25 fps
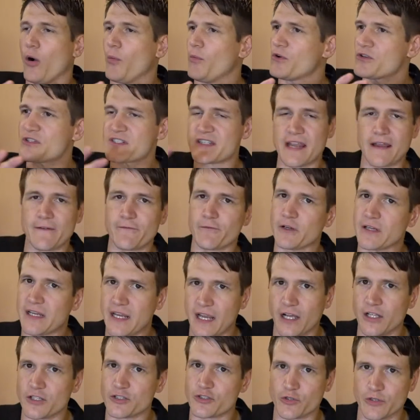almost every
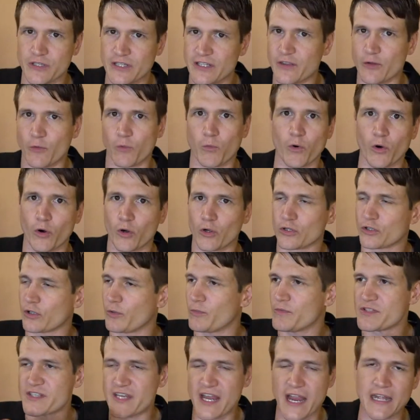country in the world,
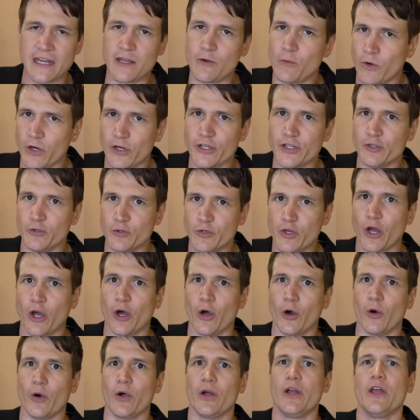almost anywhere you
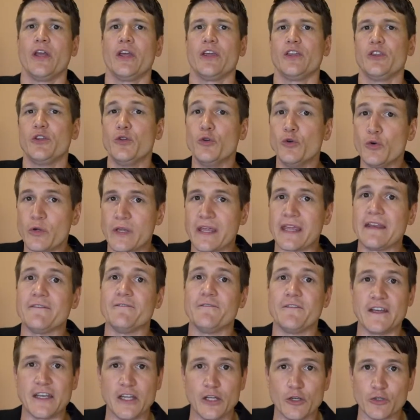go, you can
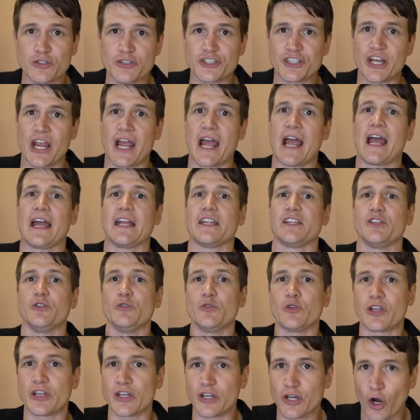video chat,
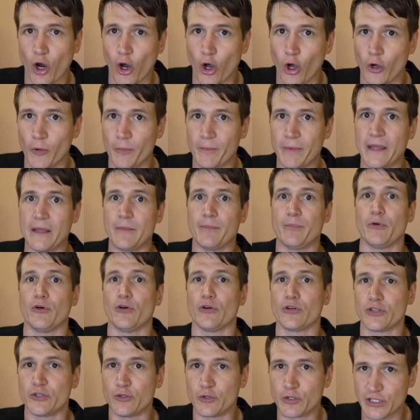you can call
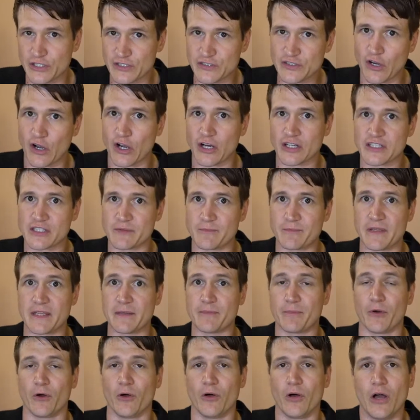people, you can talk to
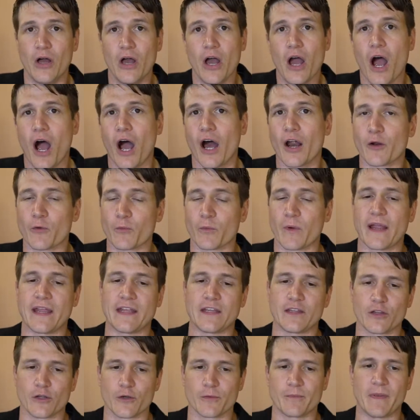people on a
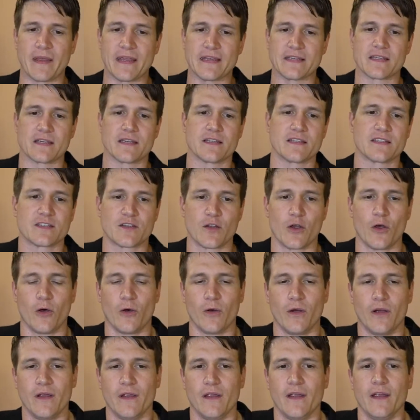regular basis.
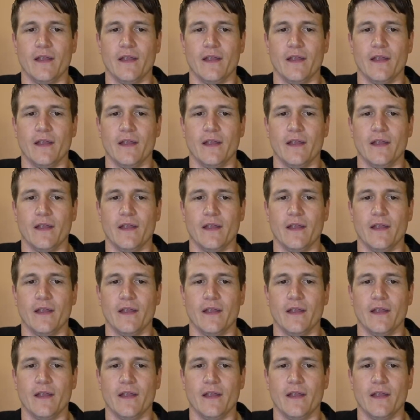So